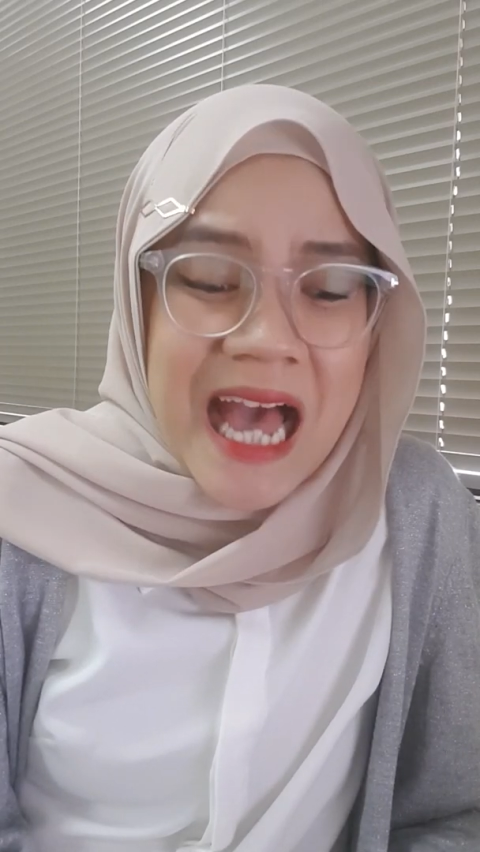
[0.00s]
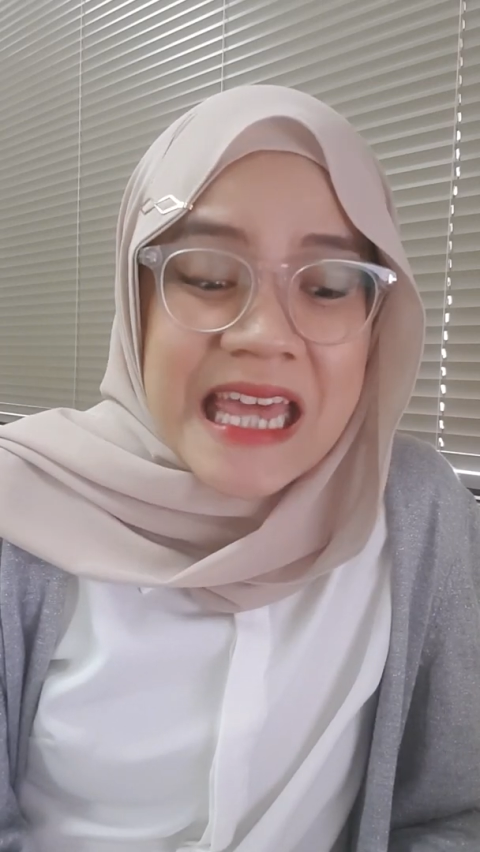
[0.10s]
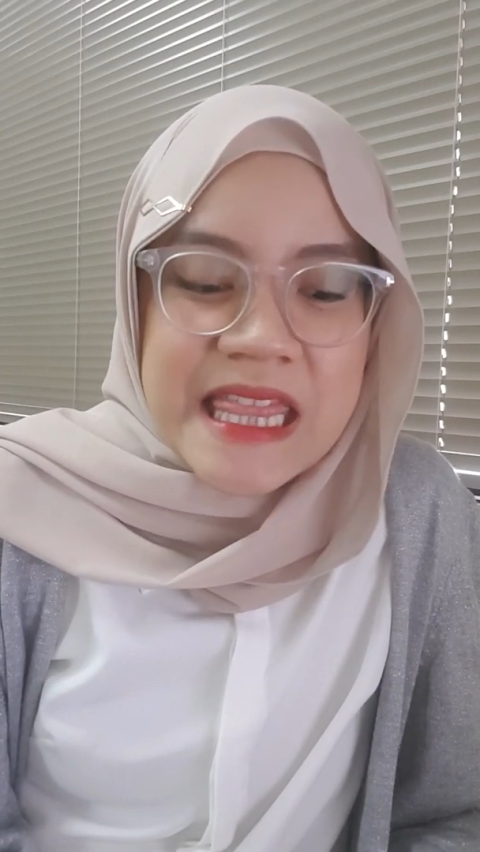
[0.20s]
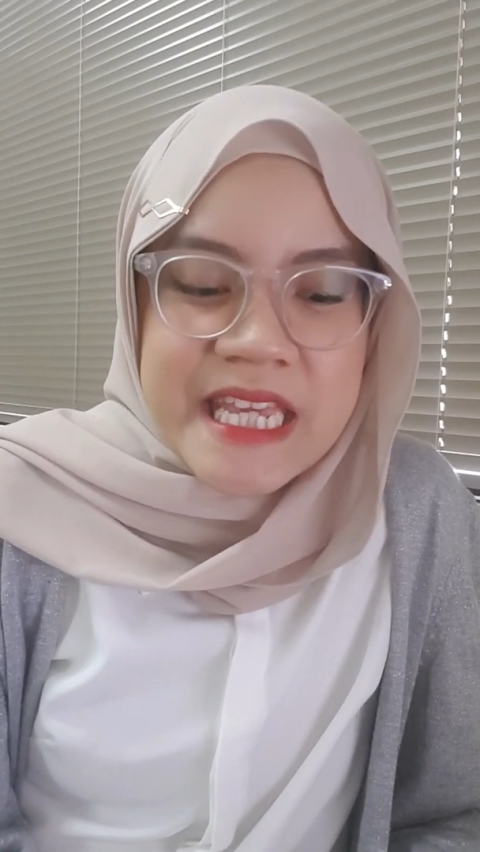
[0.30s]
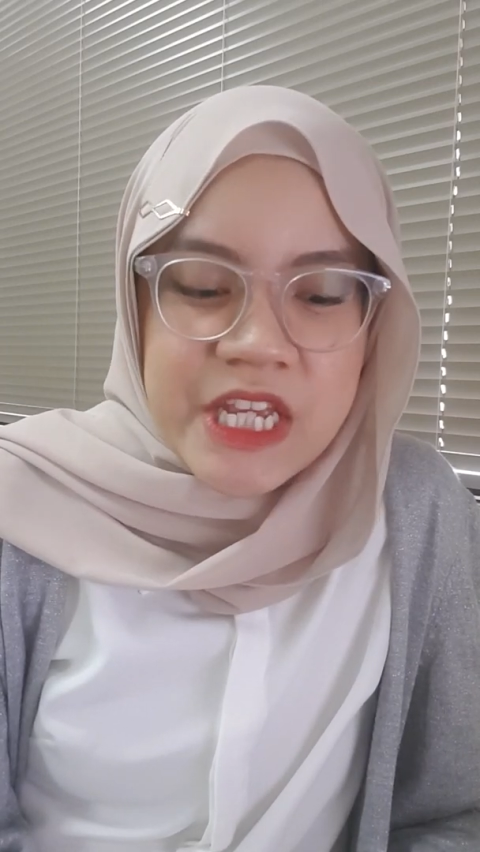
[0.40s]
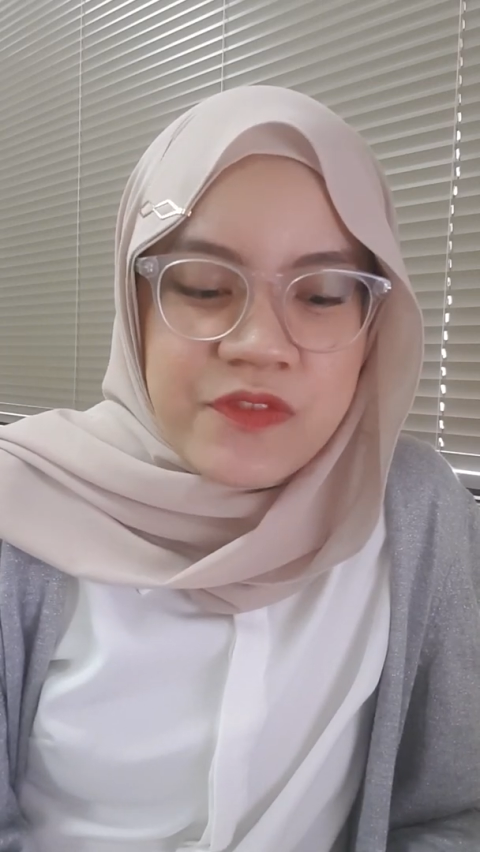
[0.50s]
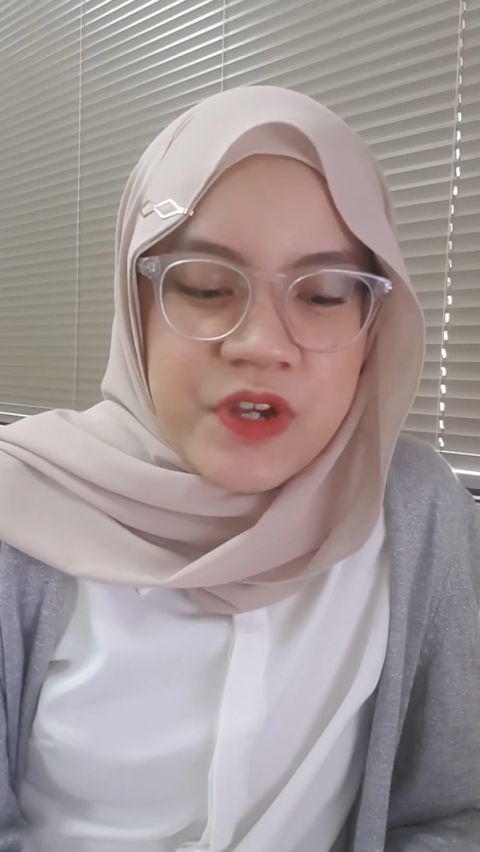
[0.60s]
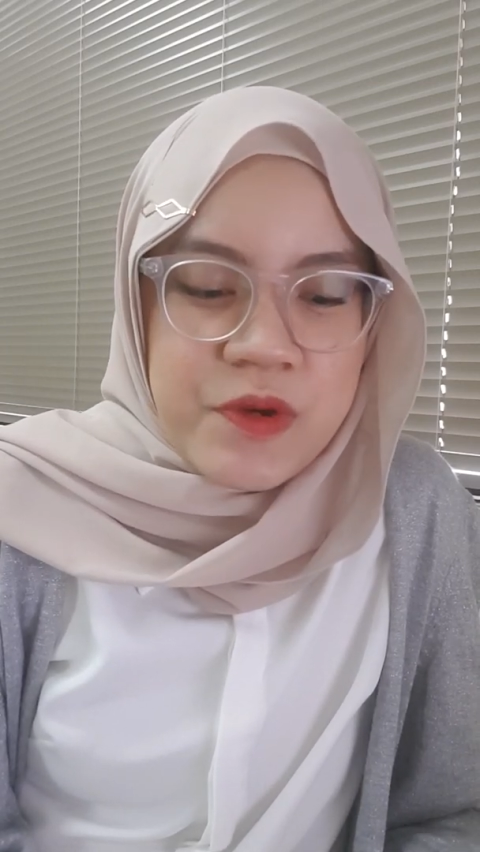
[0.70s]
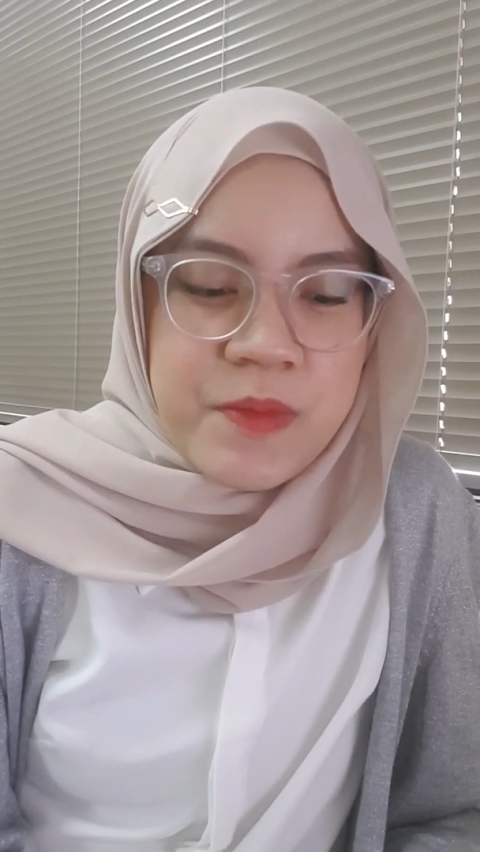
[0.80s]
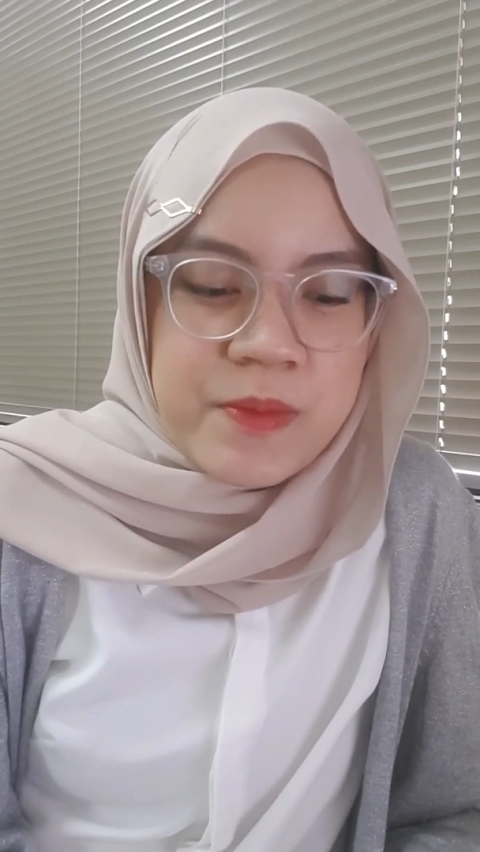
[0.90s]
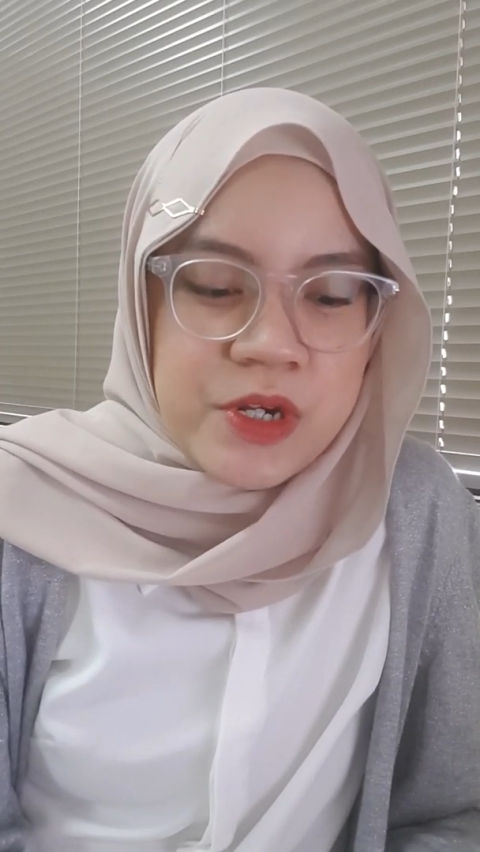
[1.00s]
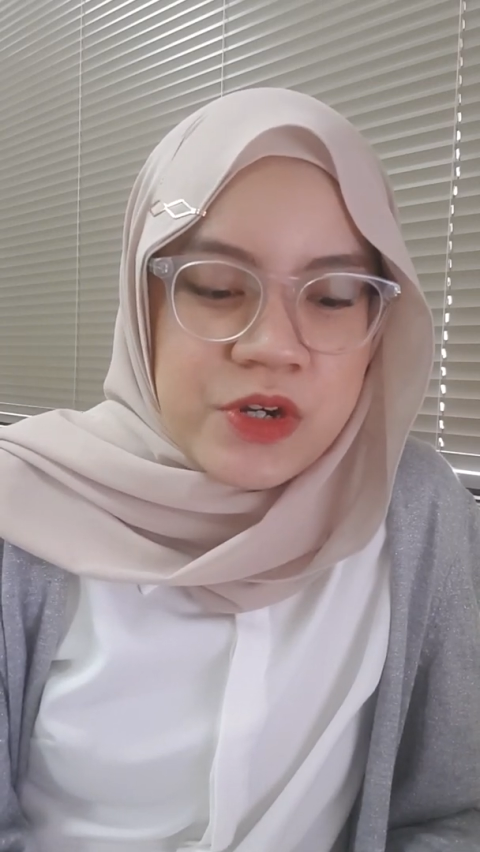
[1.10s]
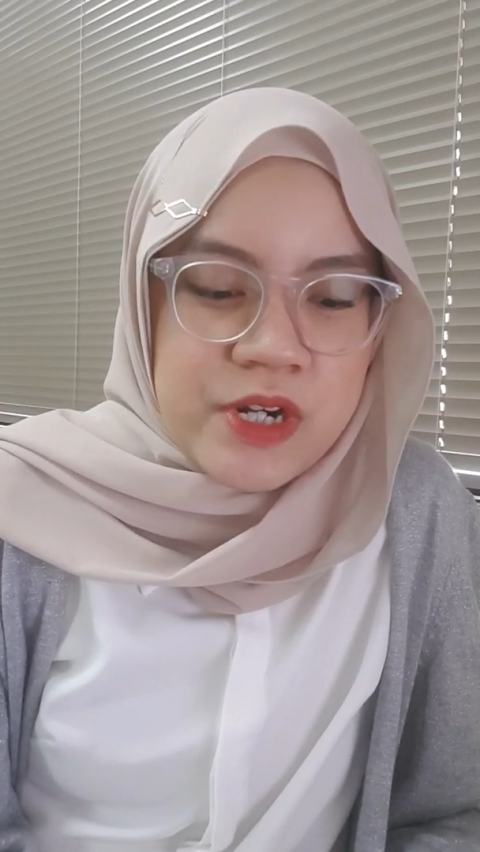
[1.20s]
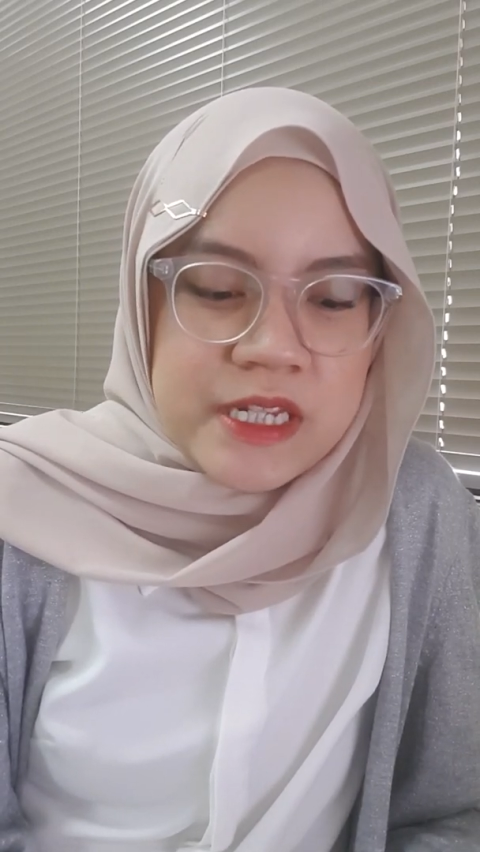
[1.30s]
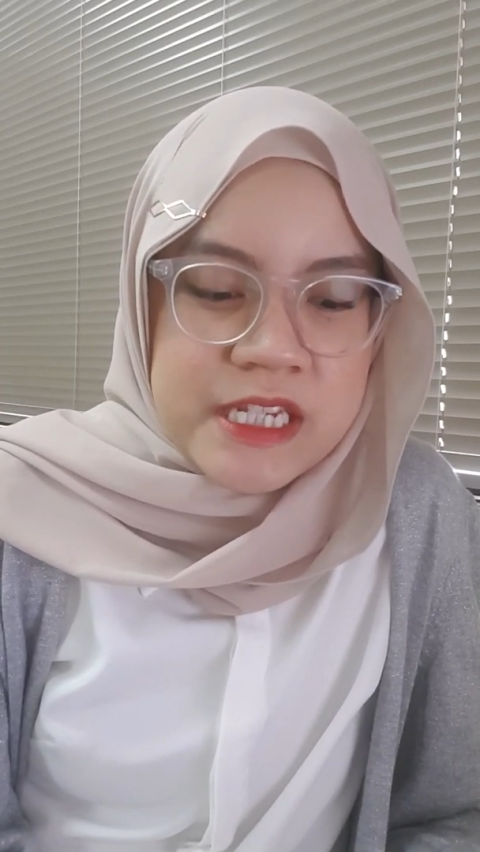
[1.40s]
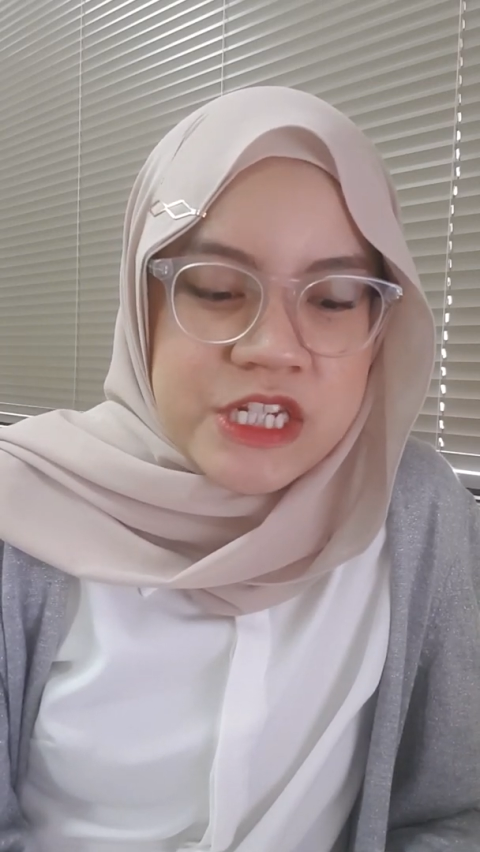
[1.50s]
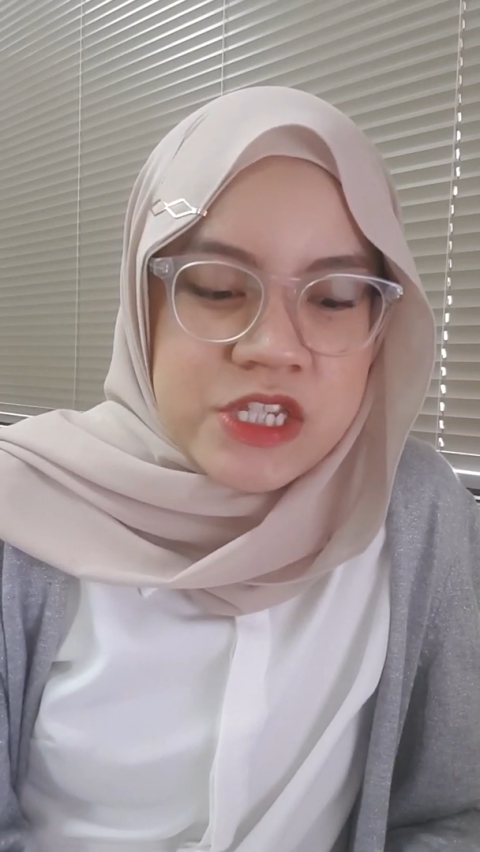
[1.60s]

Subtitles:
I think if I remember correctly,